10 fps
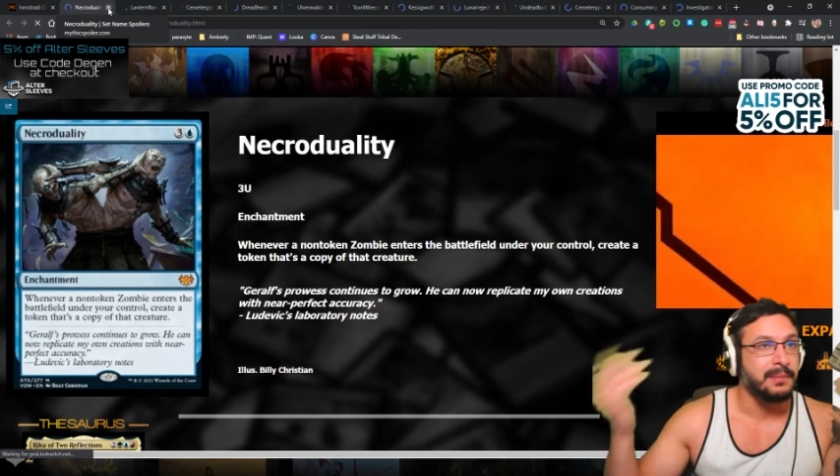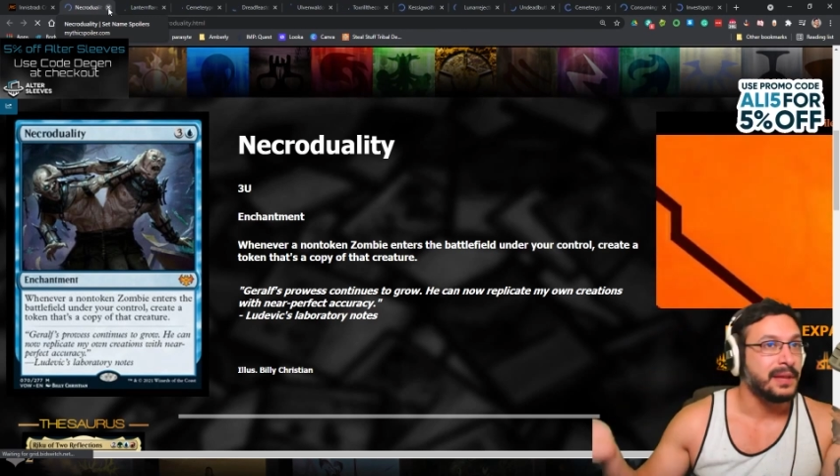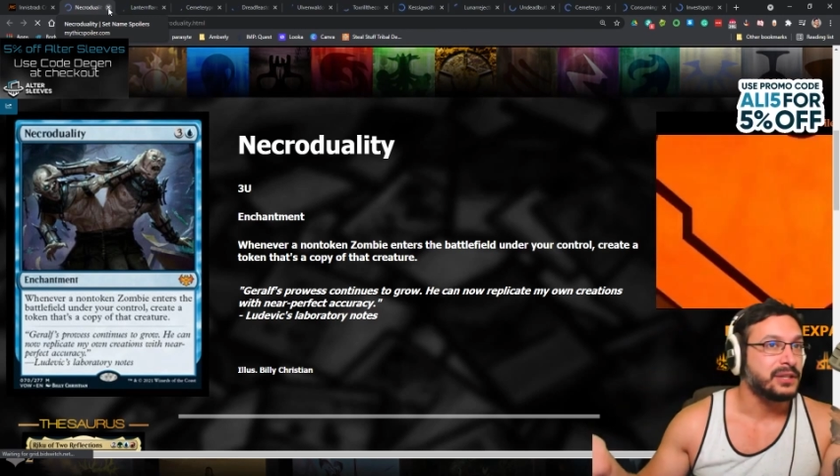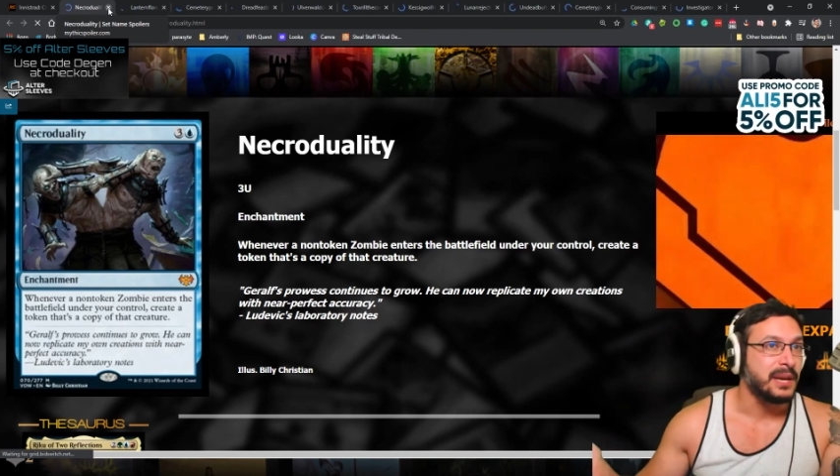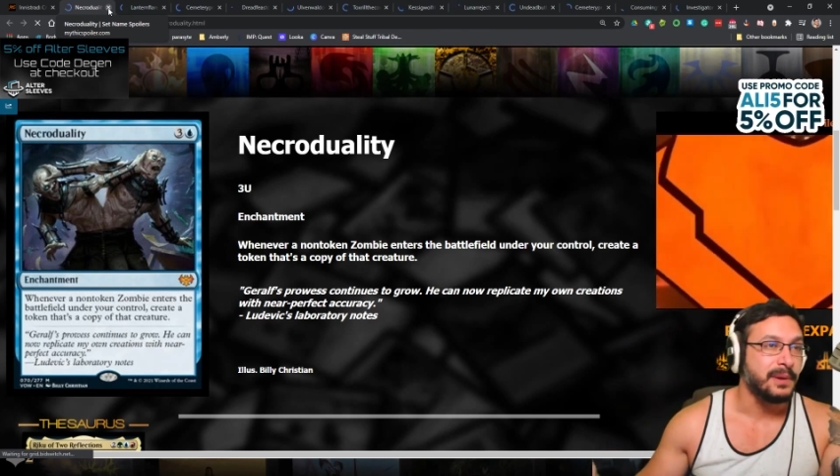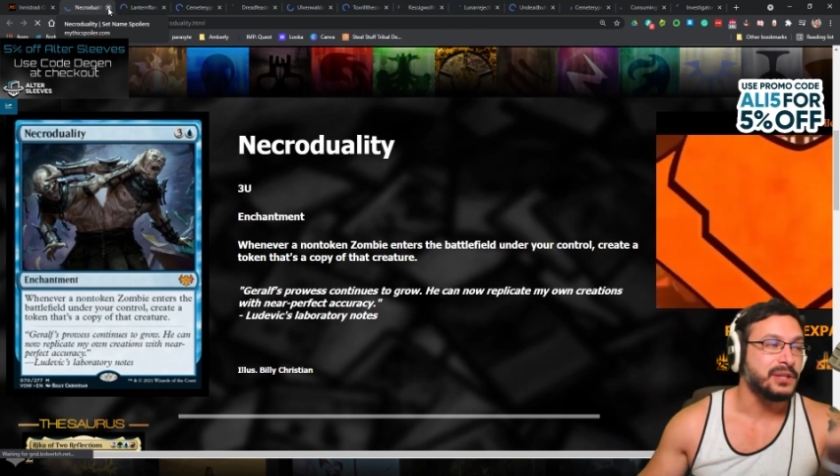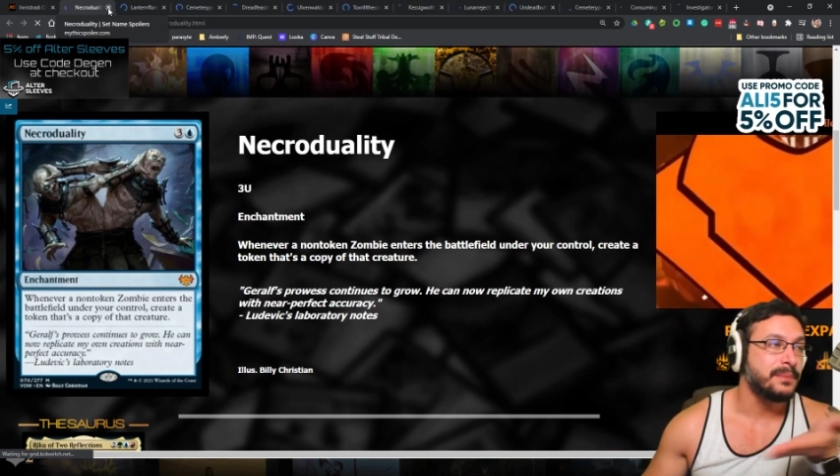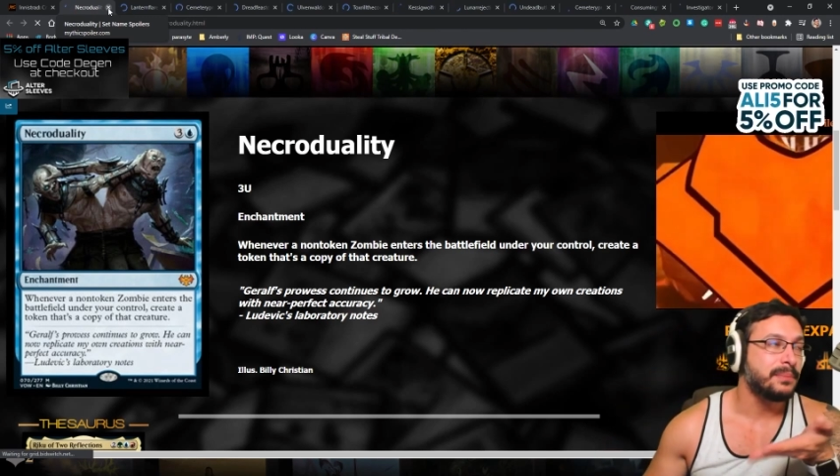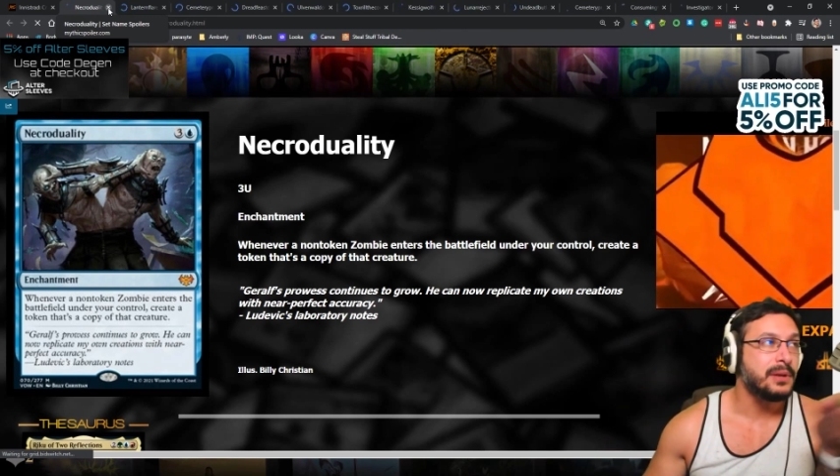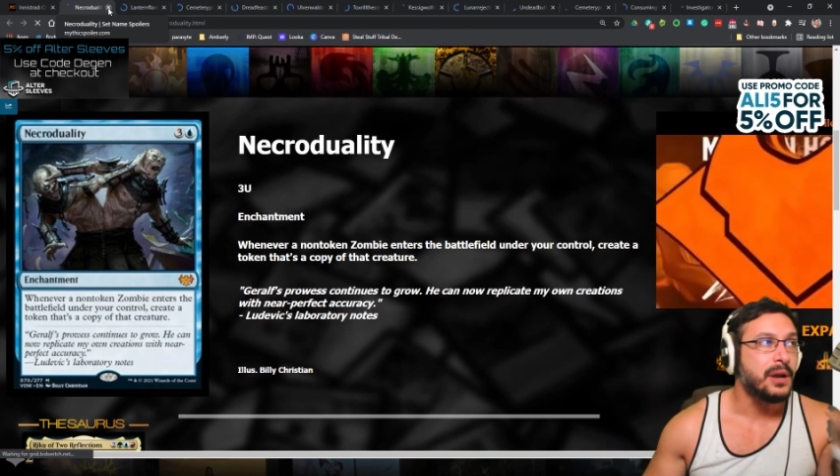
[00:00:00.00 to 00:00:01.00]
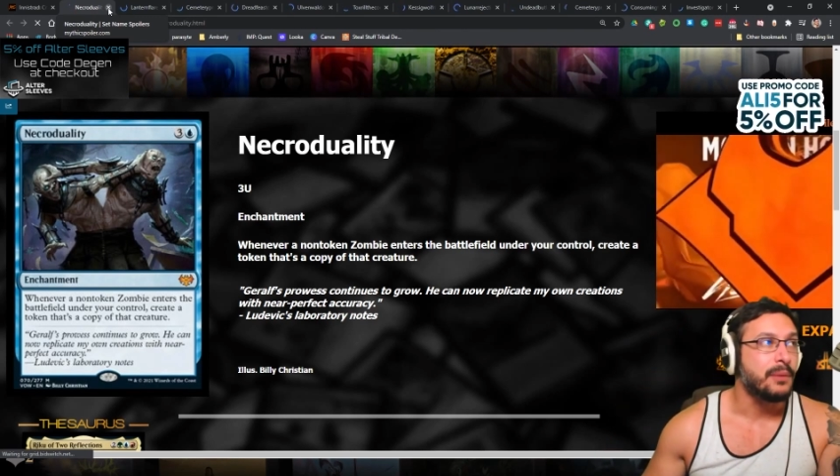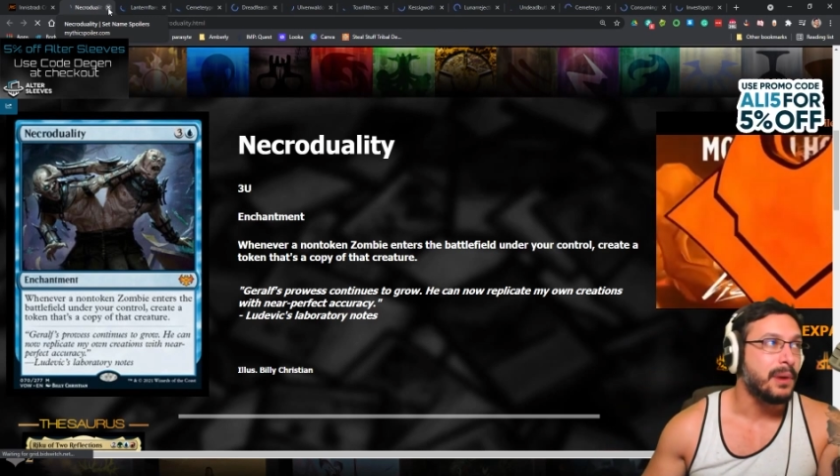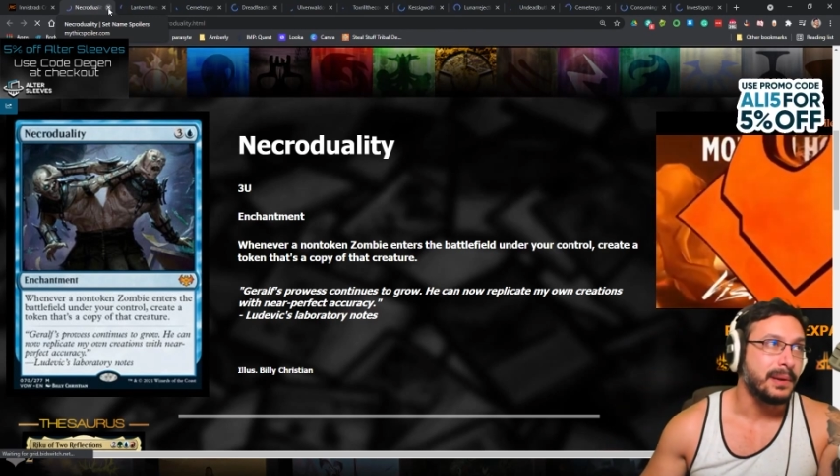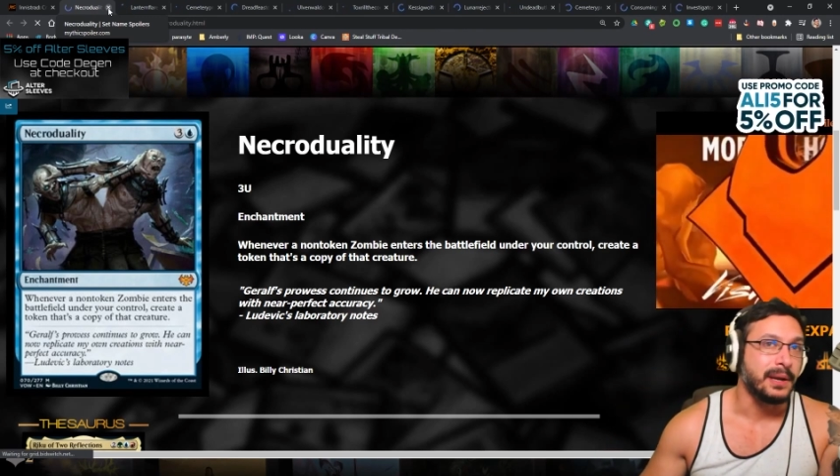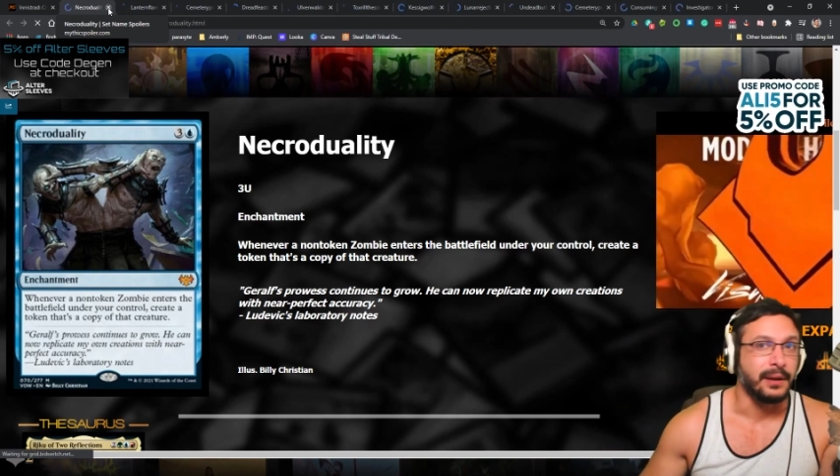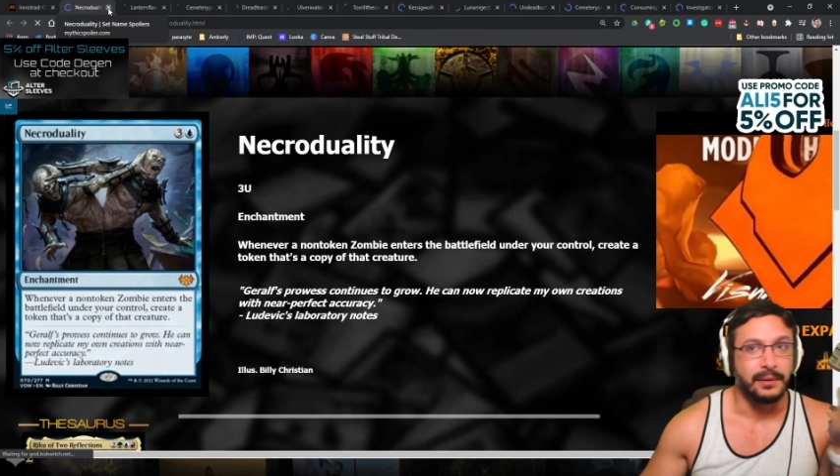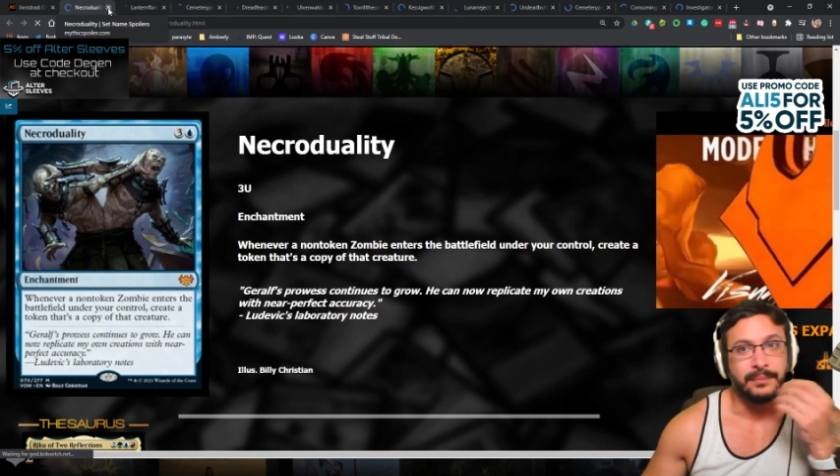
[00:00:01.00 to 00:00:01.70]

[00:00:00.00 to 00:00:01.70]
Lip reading: Mythic Championship? No, probably not.